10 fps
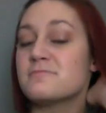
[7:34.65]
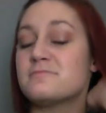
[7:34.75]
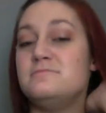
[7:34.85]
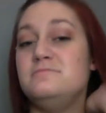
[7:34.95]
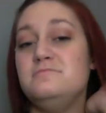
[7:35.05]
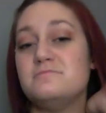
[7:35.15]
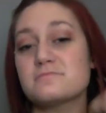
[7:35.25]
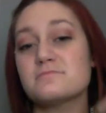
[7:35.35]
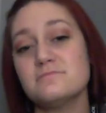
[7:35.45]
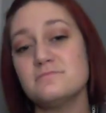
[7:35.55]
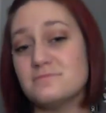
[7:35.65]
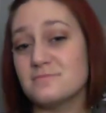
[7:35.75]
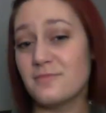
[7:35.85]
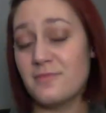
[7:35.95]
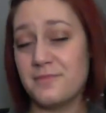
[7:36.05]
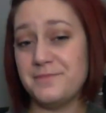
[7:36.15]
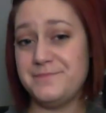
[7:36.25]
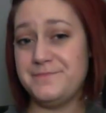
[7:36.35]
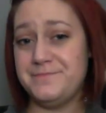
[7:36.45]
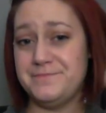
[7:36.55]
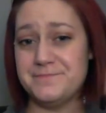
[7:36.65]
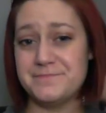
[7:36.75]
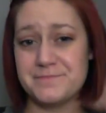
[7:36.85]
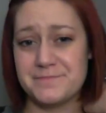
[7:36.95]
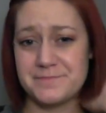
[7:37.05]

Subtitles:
Nothing is said.